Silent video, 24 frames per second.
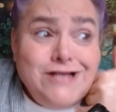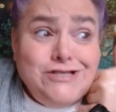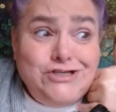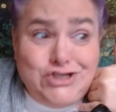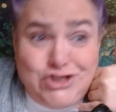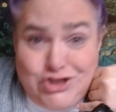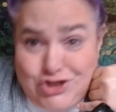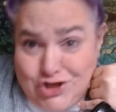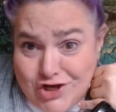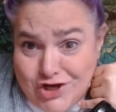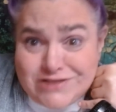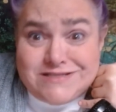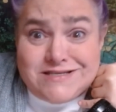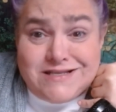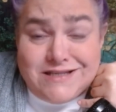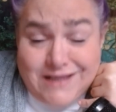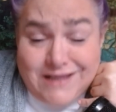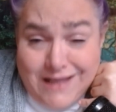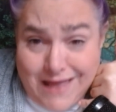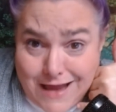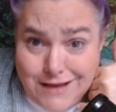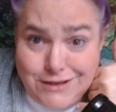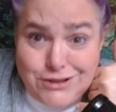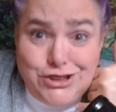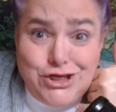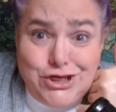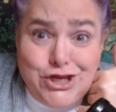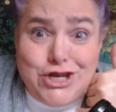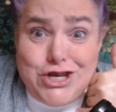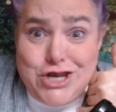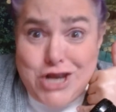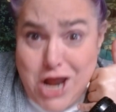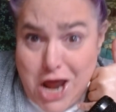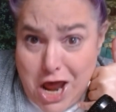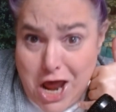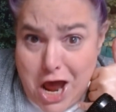Just letting you
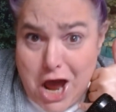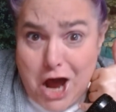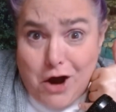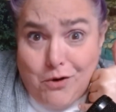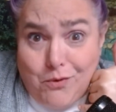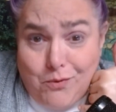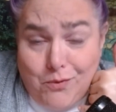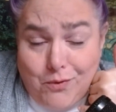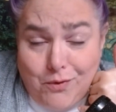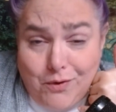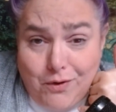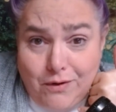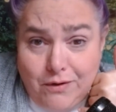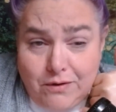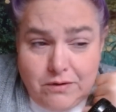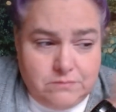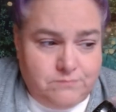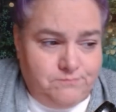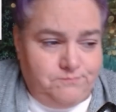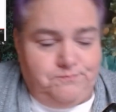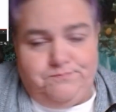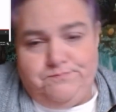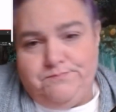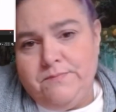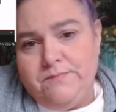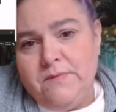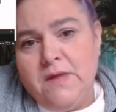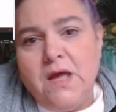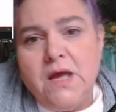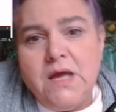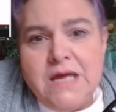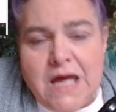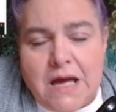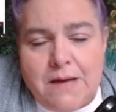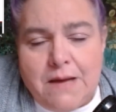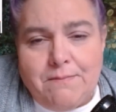know.
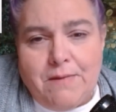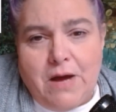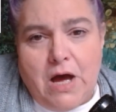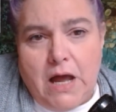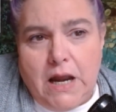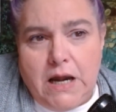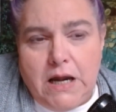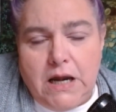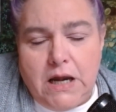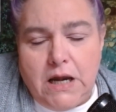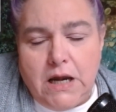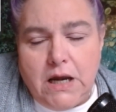Come on.